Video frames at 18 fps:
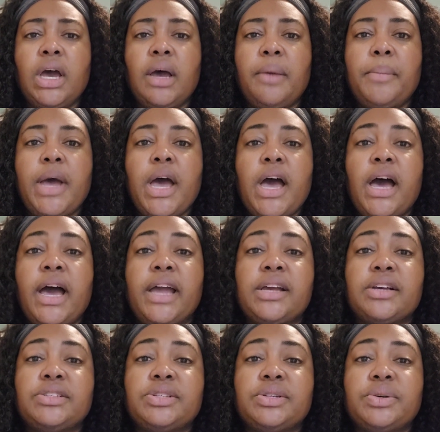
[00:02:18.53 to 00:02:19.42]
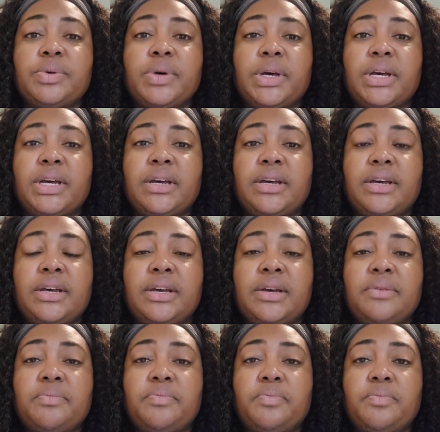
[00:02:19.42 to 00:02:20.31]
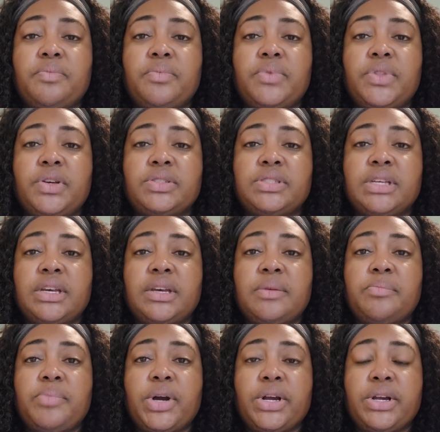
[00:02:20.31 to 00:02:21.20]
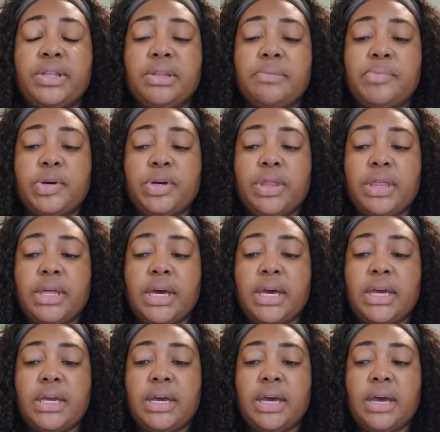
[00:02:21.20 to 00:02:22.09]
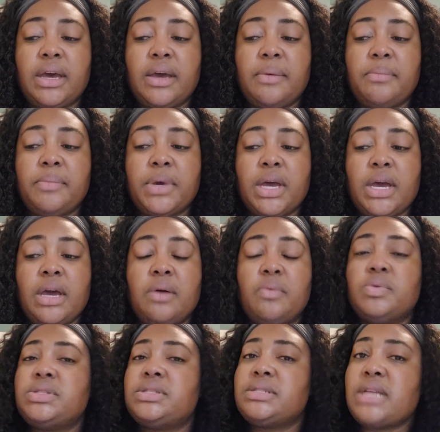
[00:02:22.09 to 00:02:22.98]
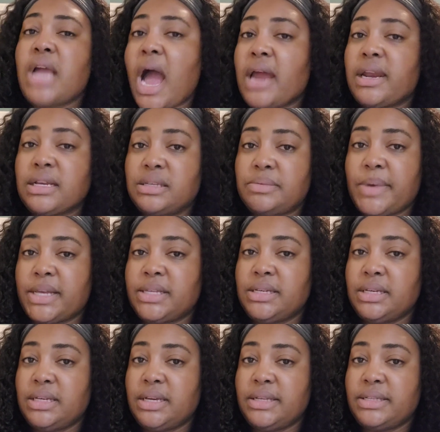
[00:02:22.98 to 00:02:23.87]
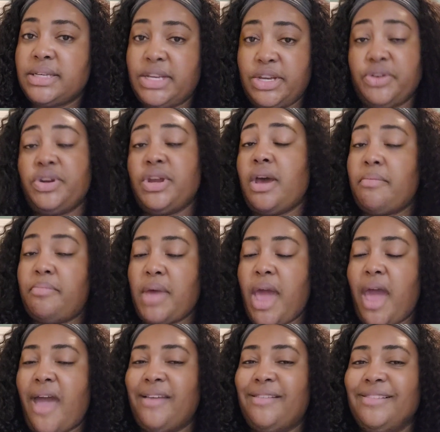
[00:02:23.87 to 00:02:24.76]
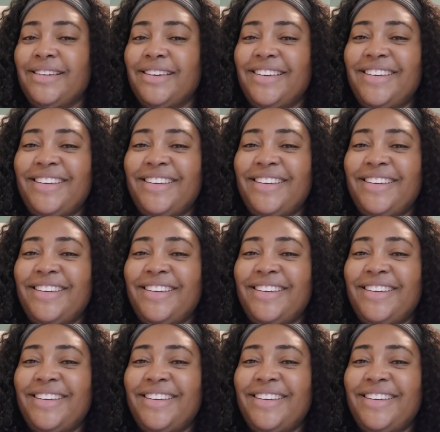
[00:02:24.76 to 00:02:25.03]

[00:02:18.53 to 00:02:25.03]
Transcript: Um, I also, uh, there's a part in the book that um, was not expecting to get teared up at.